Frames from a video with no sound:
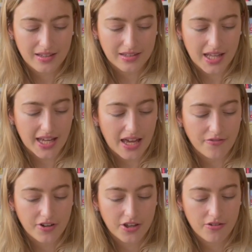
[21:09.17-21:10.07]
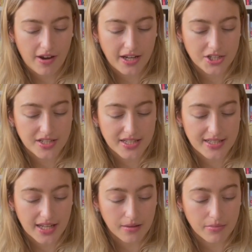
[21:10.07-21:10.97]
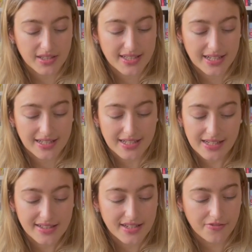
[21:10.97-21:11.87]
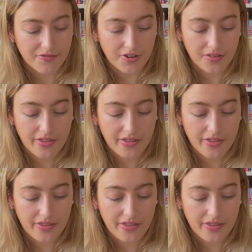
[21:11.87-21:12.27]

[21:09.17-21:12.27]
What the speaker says: Like every other age is the same, but 16's different.